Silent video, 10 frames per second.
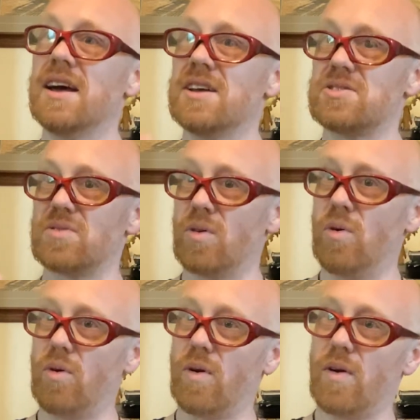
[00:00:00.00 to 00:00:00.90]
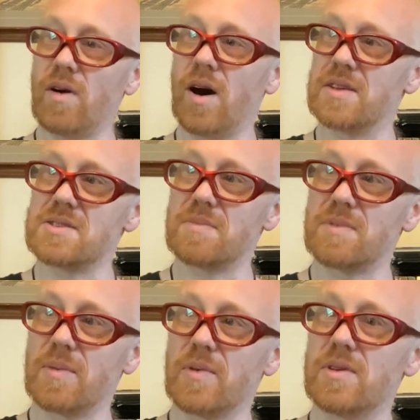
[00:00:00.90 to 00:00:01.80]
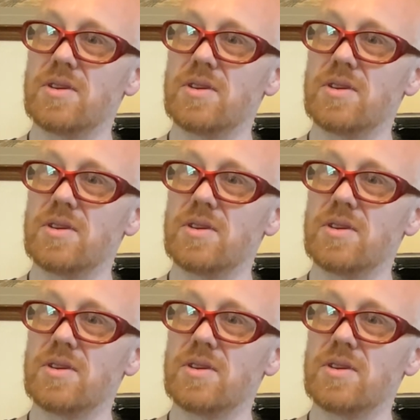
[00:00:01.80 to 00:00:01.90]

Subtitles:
So the whole concept I'm going to